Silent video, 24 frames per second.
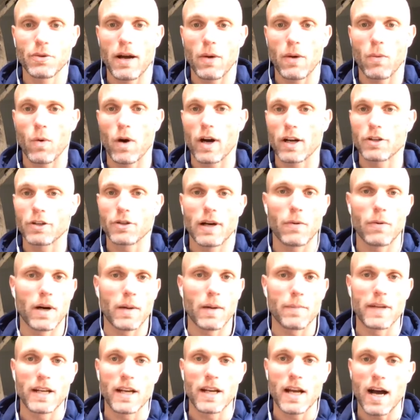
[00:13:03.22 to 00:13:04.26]
I want? Do I want
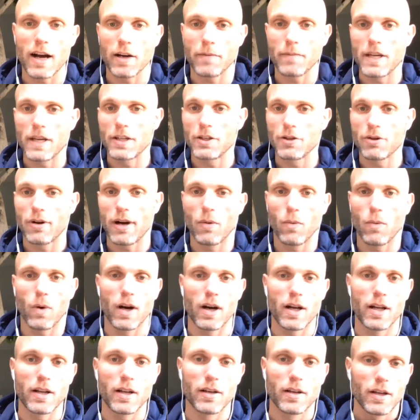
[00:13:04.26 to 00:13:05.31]
monogamy? Do I
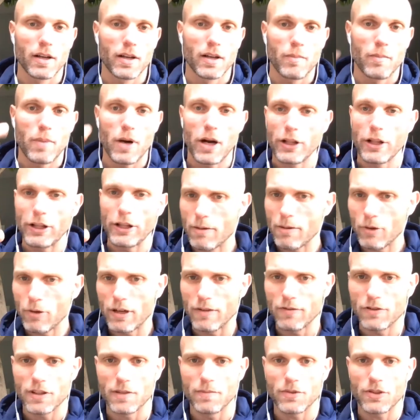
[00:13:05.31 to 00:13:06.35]
want polyamory of
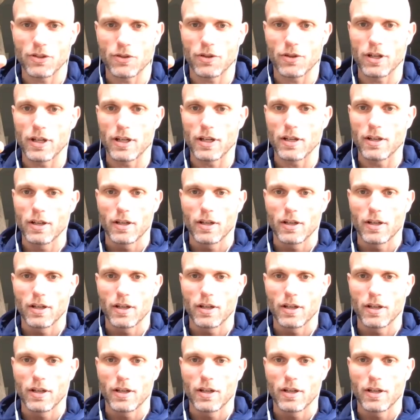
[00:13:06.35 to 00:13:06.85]
some sort?